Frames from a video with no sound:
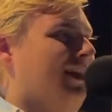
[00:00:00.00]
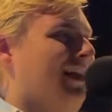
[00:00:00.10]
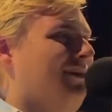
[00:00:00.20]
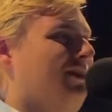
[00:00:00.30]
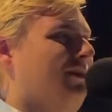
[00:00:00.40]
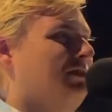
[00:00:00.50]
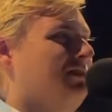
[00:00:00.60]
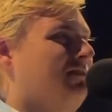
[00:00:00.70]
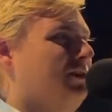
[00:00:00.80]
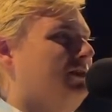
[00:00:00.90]
think it was the
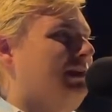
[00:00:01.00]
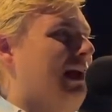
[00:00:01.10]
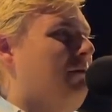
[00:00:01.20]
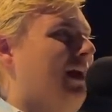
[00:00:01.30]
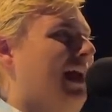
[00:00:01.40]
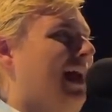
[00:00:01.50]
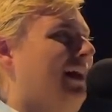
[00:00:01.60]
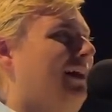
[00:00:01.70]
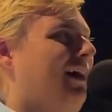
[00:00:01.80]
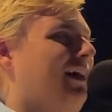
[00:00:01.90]
first time I had
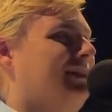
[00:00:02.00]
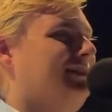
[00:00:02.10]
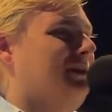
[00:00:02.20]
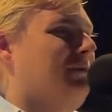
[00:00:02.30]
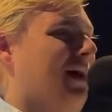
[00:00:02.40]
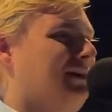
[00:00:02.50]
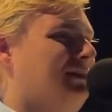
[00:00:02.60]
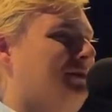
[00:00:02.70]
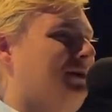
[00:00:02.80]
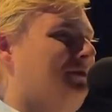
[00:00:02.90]
an audience sing back to
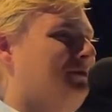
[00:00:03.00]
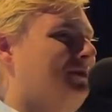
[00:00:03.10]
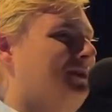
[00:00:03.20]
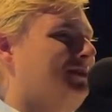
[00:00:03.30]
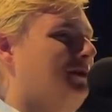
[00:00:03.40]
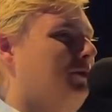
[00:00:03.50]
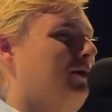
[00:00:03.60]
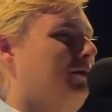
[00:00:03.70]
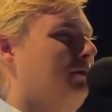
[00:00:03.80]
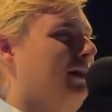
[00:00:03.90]
me. So we
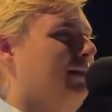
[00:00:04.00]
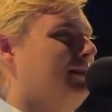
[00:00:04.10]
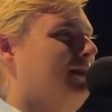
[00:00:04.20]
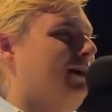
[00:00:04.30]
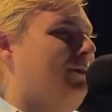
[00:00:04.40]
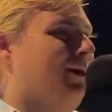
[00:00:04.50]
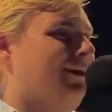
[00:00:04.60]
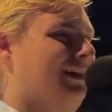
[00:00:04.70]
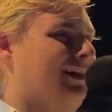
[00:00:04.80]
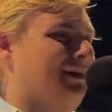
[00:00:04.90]
played the song American
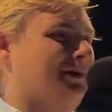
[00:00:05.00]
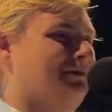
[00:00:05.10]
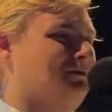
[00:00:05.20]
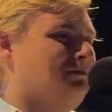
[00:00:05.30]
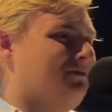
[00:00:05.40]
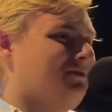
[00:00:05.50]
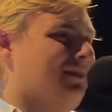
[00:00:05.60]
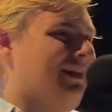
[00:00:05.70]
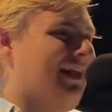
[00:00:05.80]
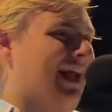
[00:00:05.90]
Idiot,
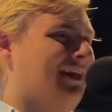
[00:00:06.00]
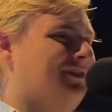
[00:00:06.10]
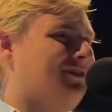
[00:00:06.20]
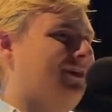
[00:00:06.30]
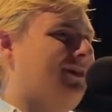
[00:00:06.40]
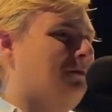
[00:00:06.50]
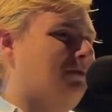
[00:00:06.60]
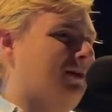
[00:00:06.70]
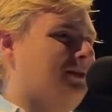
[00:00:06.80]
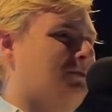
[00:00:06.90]
and during the
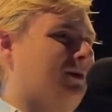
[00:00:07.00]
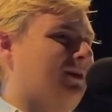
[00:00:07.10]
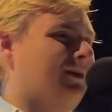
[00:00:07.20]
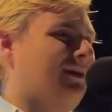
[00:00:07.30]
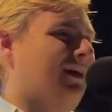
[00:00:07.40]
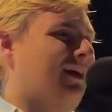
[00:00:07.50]
bridge part,